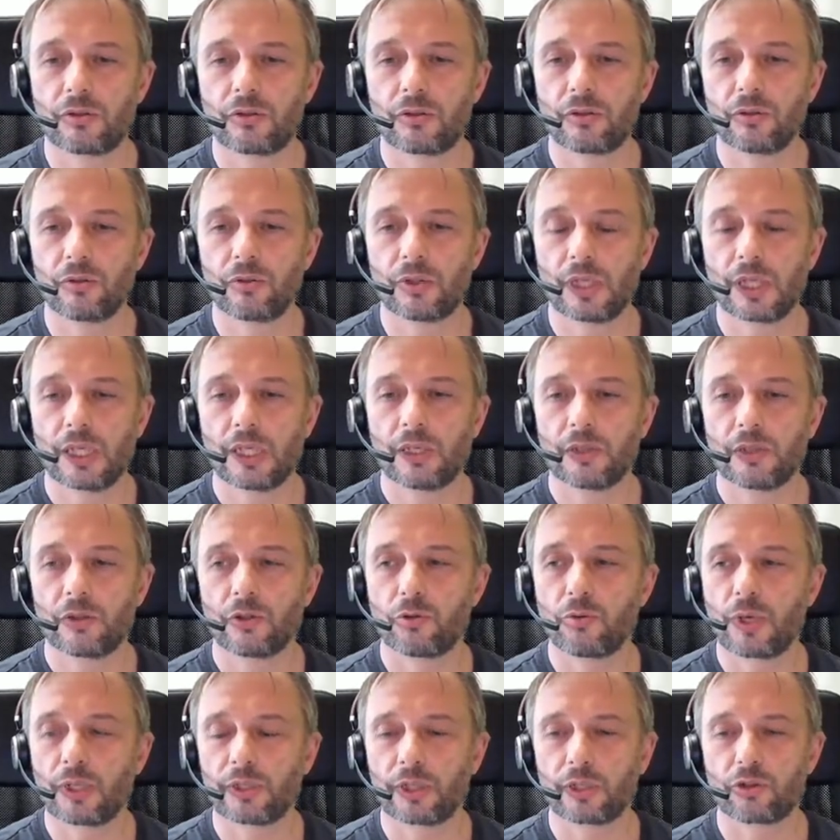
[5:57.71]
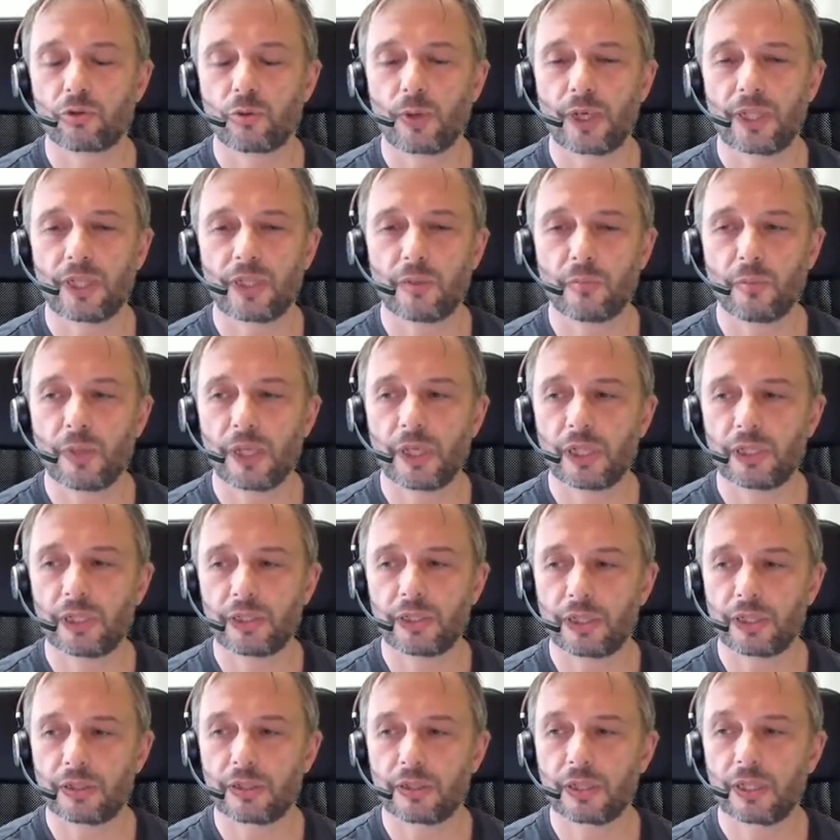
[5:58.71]
220
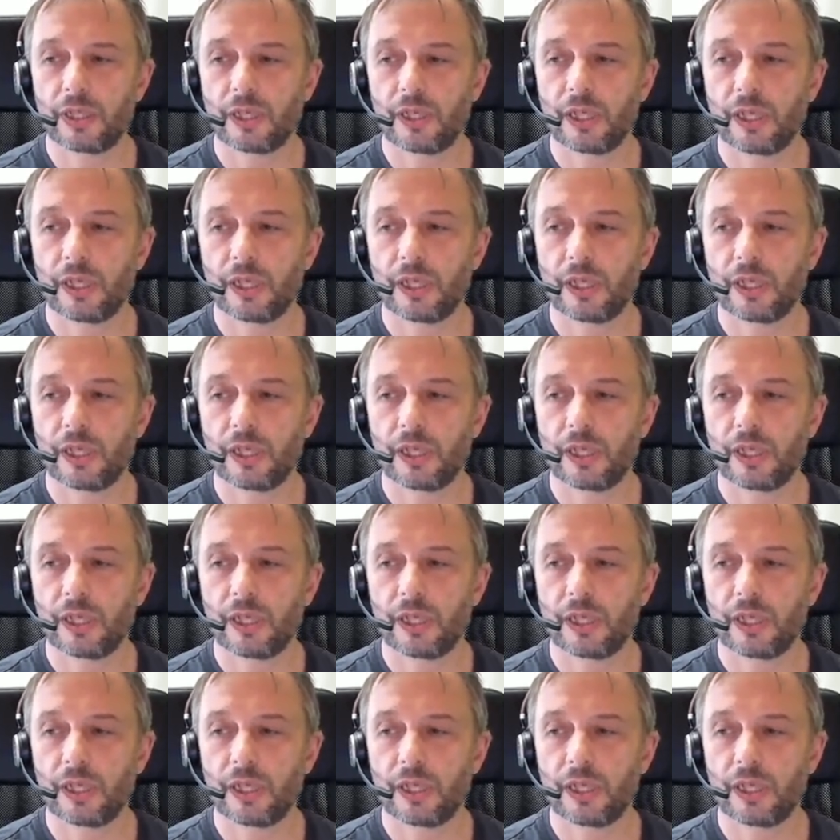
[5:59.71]
million